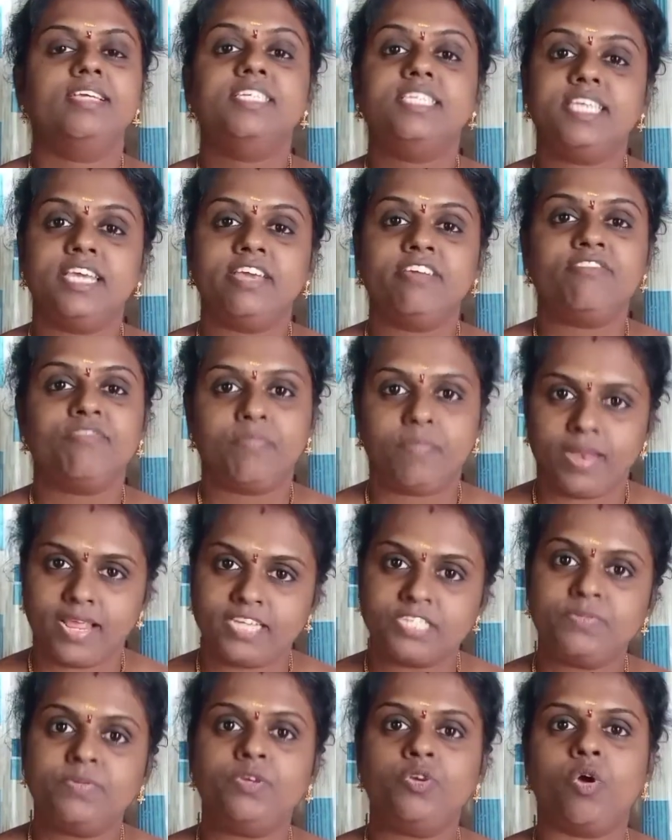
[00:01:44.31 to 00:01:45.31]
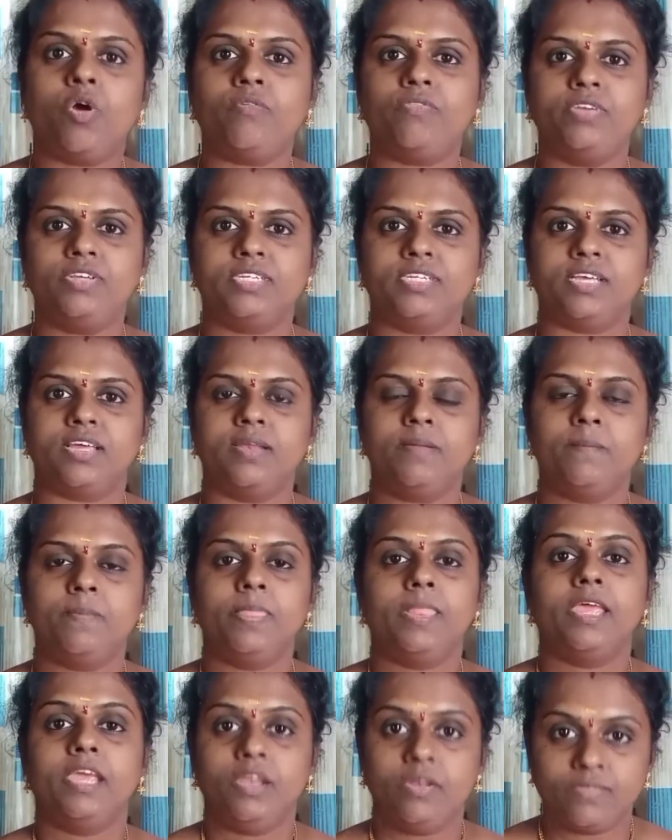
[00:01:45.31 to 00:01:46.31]
Chief Placement Officer,
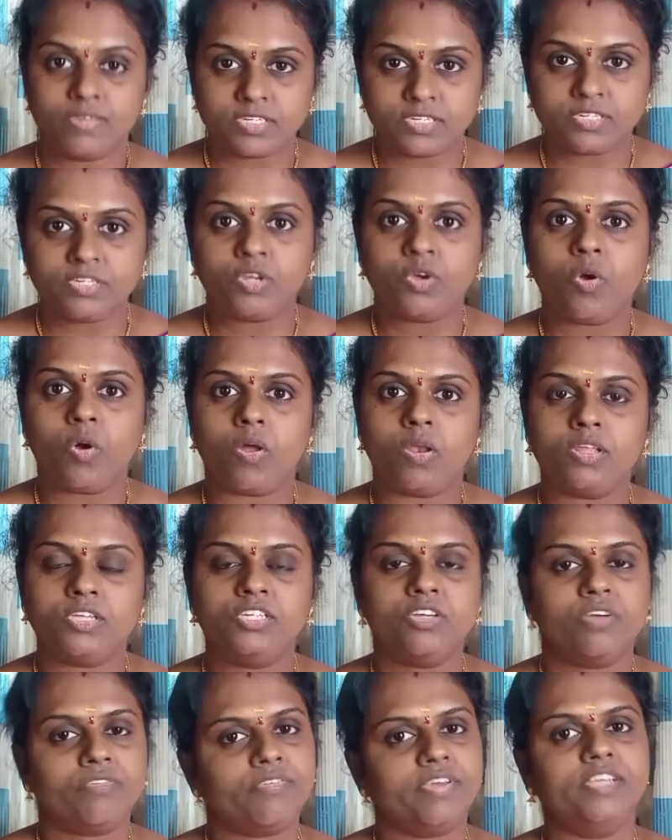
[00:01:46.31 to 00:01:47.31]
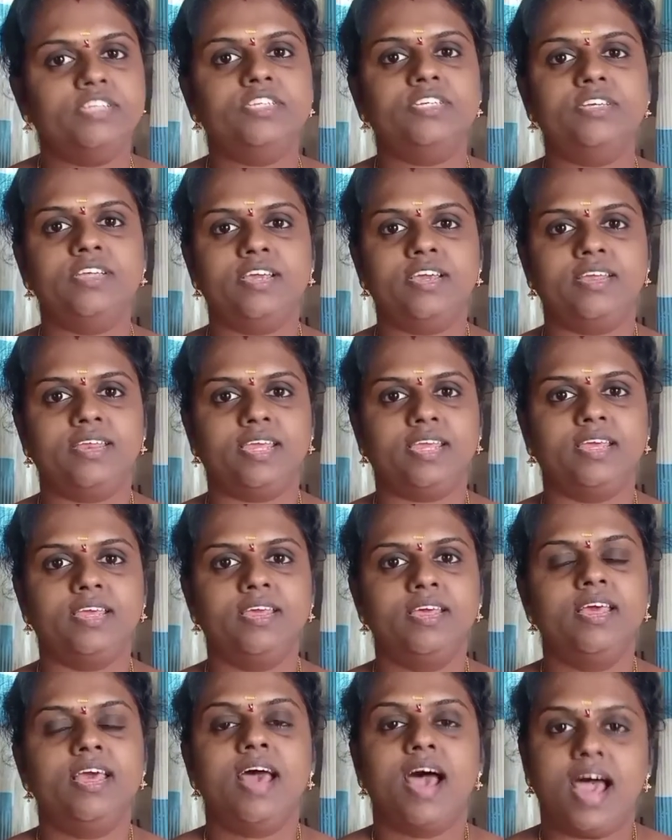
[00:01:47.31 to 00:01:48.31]
University College of Engineering,